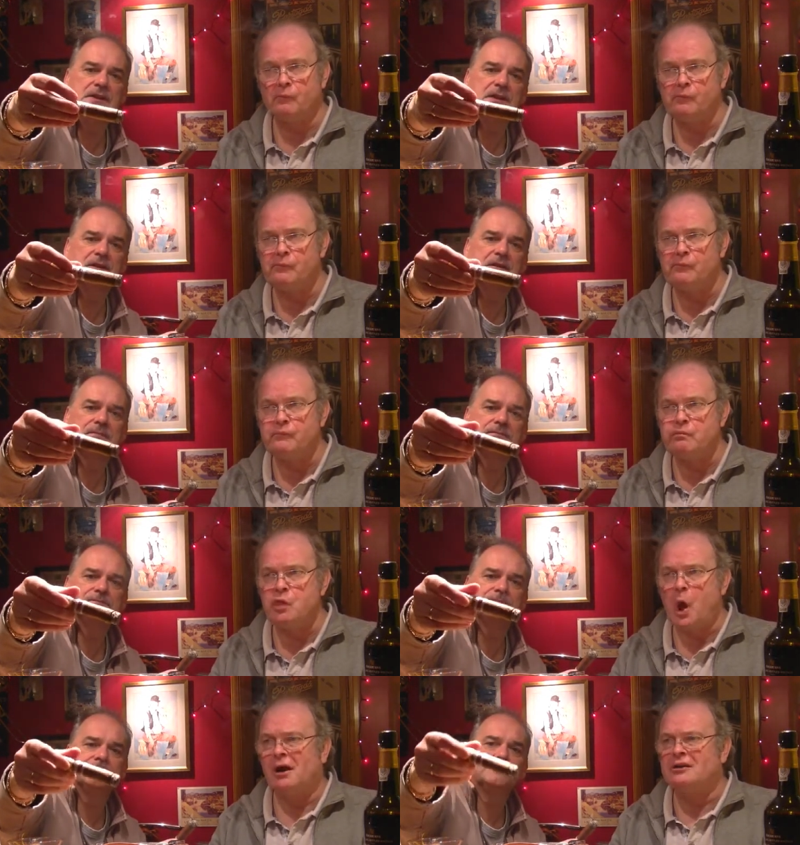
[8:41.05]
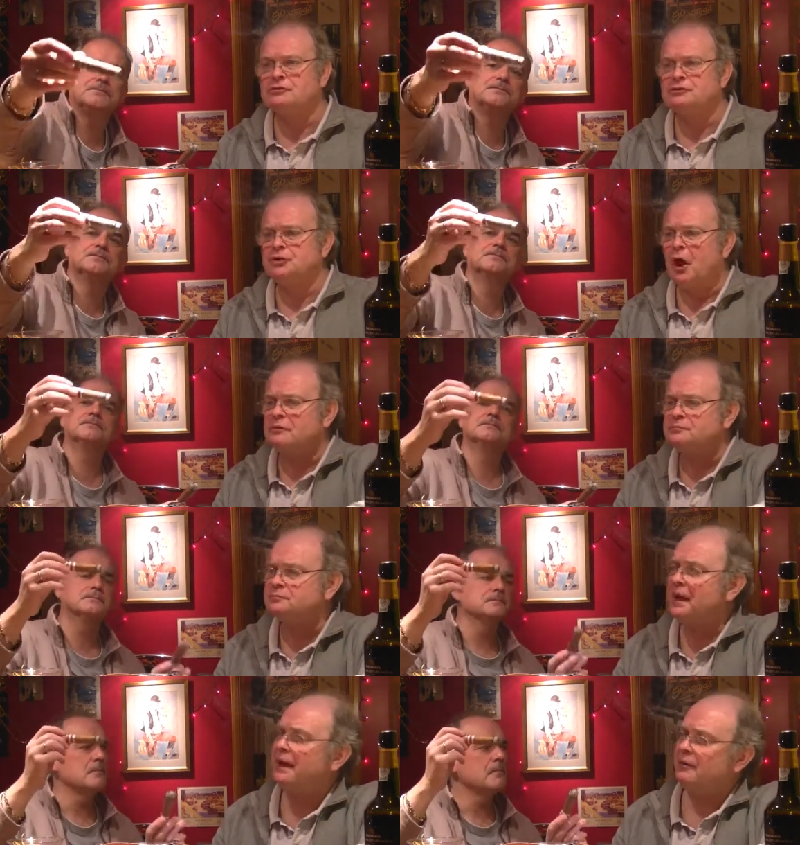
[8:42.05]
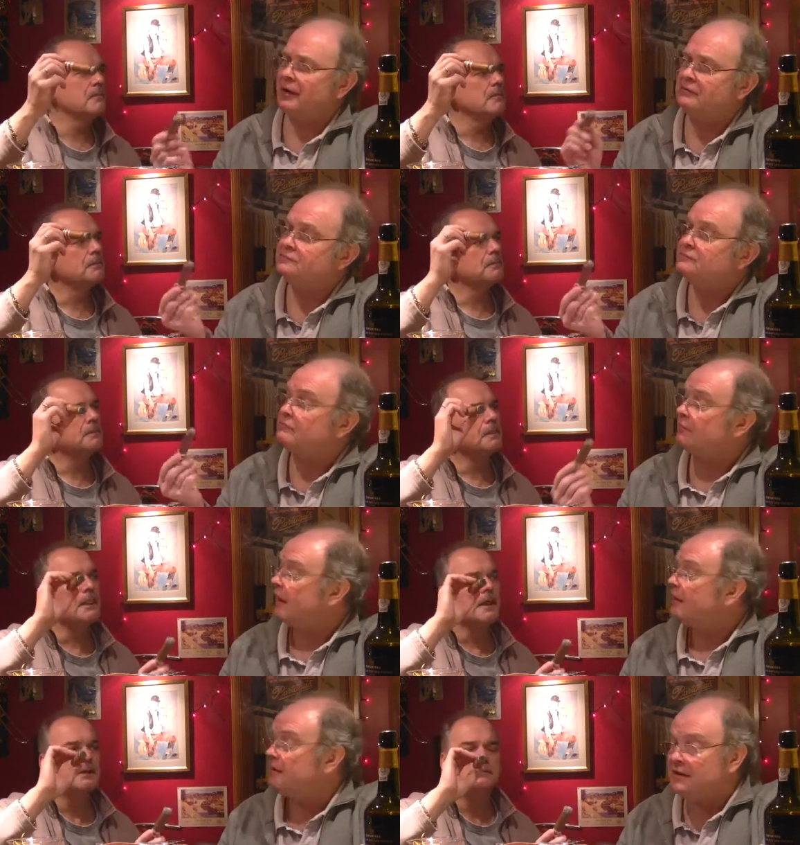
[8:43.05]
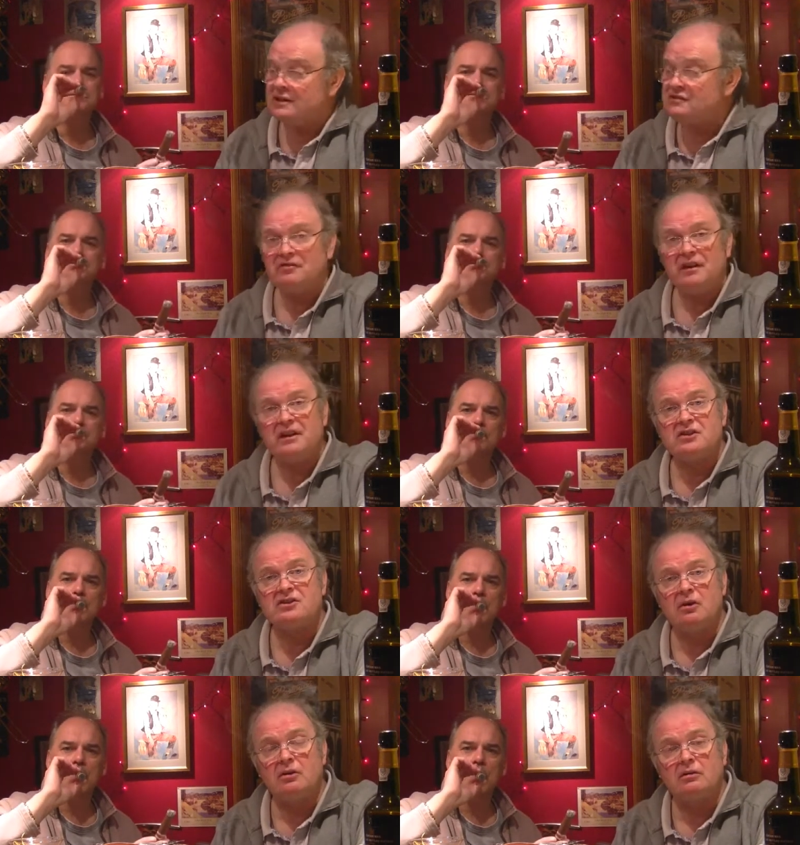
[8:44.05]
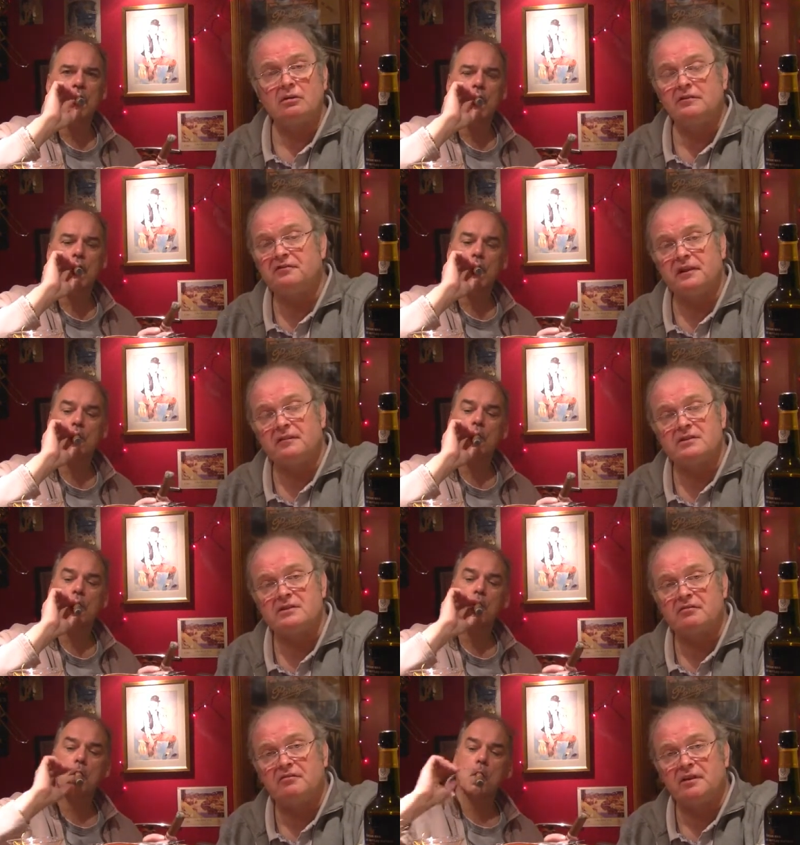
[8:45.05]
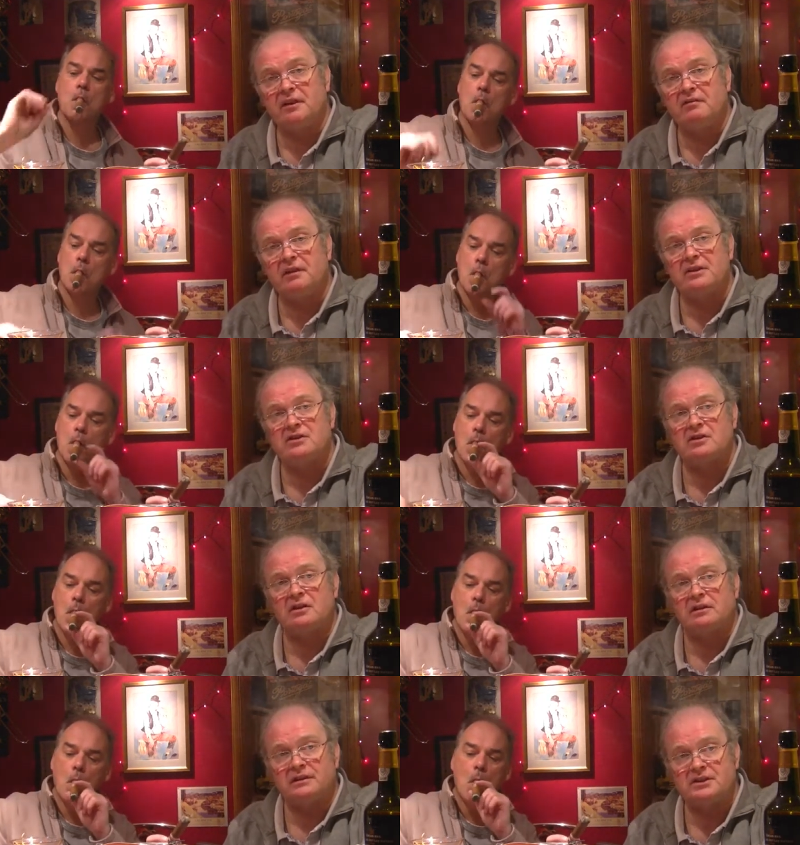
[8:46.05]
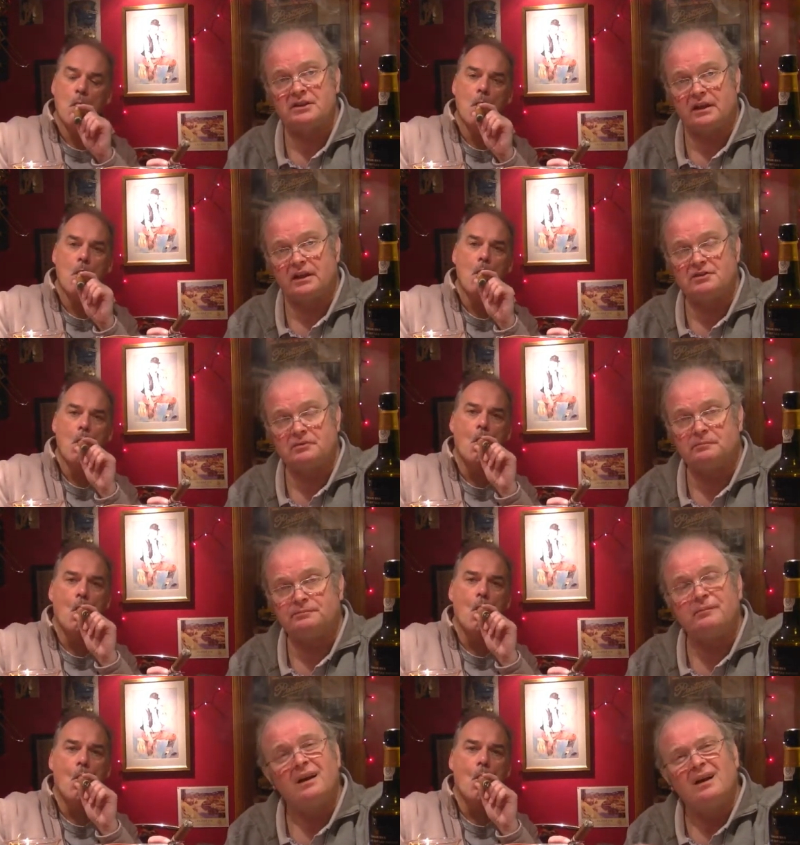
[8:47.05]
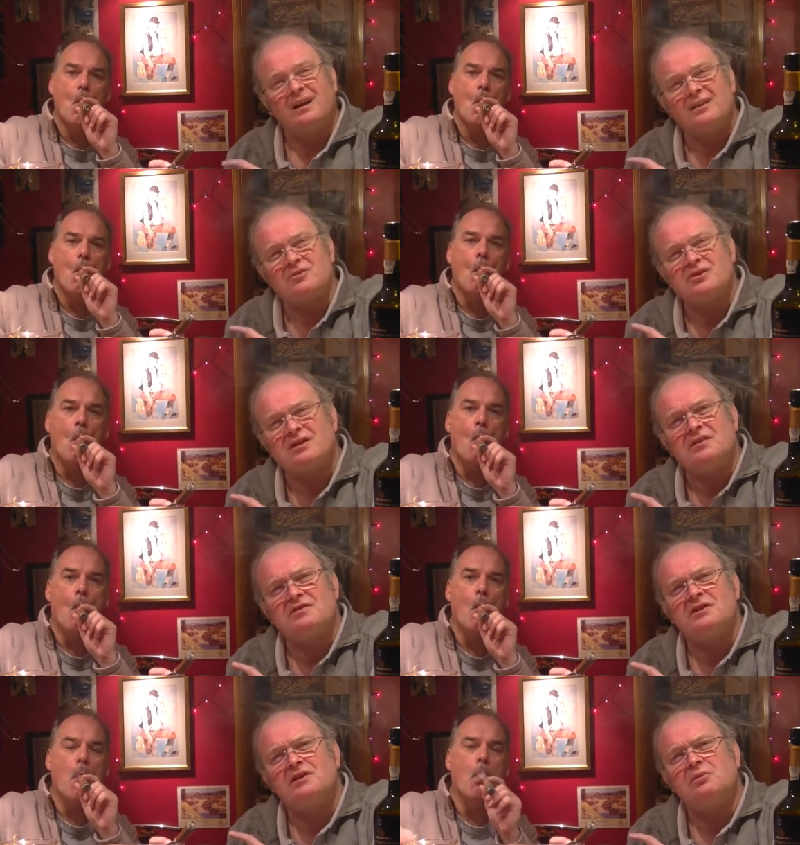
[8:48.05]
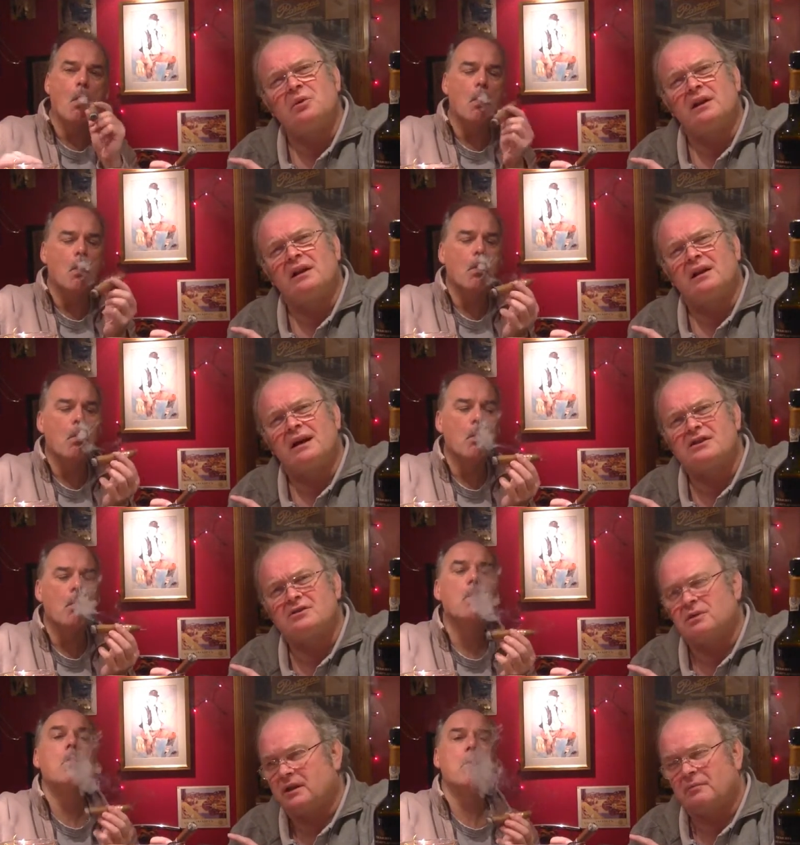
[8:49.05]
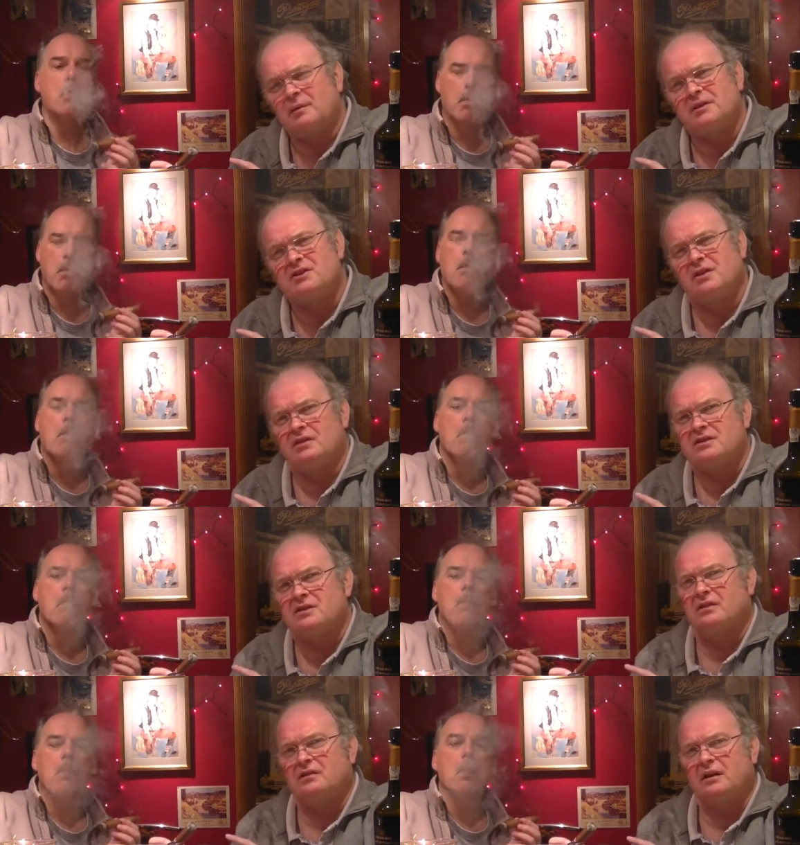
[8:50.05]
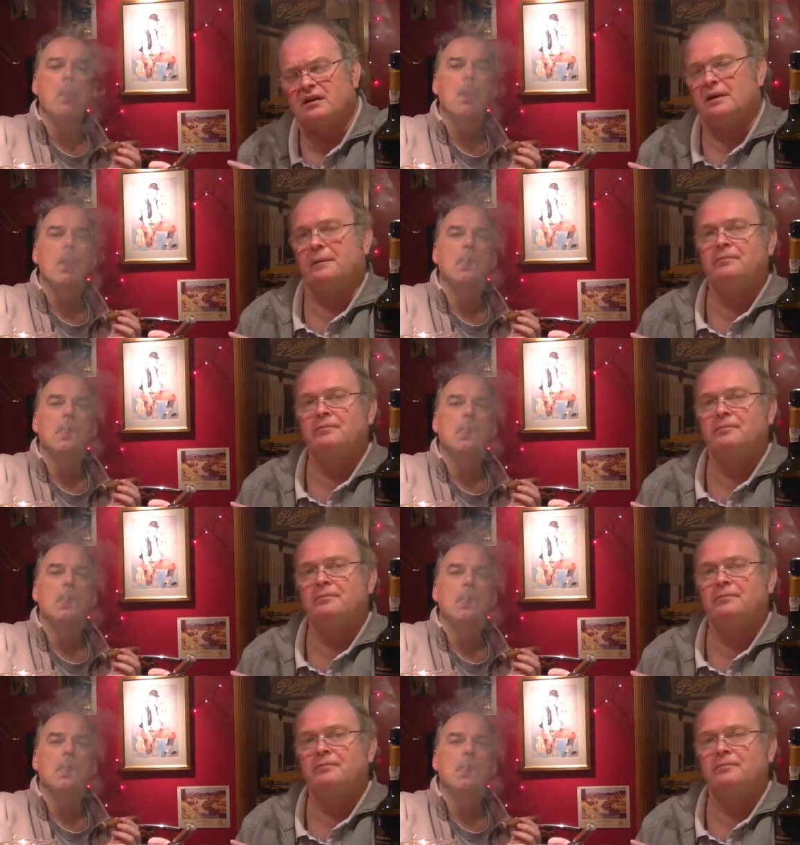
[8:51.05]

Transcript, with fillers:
Speaker 1: there. But anyway, it's very subtle. The flavours are very, very subtle at this stage. Steve sneaked one in last week and maybe stealing his thunder here.